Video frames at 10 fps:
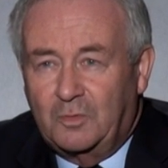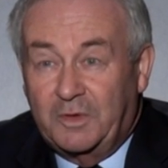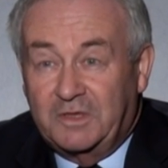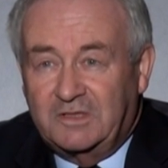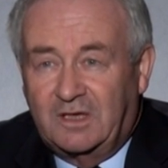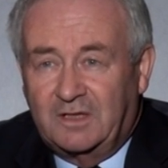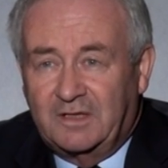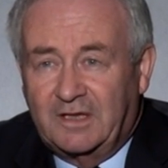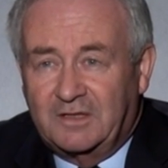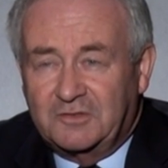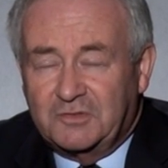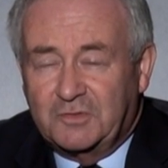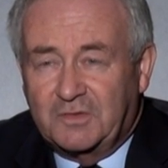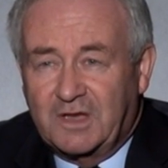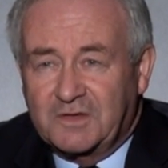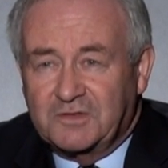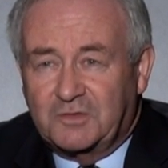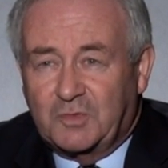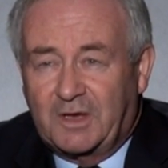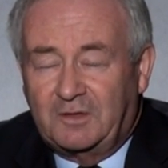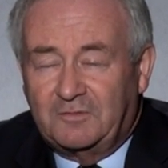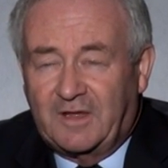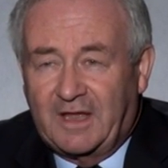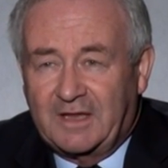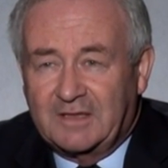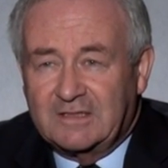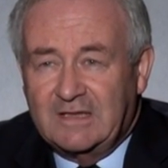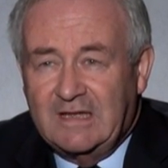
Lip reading: we'd done in 2012, and